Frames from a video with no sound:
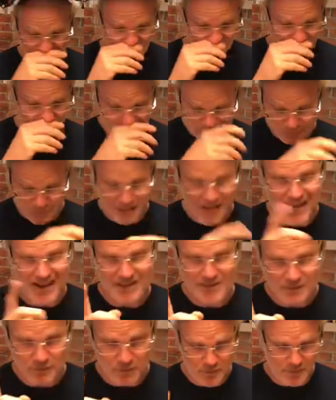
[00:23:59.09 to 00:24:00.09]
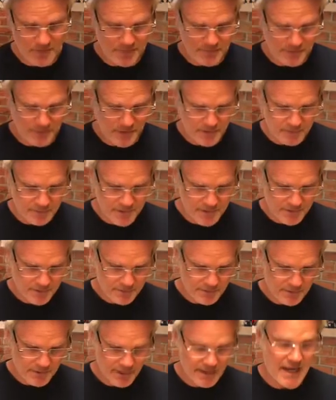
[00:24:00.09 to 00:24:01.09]
So that's my faves.
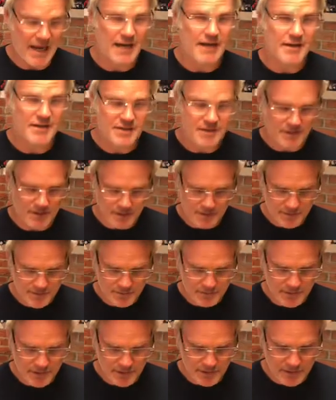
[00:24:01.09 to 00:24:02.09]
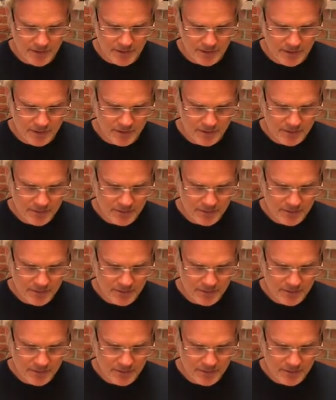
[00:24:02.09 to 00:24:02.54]
The Candy song is really good.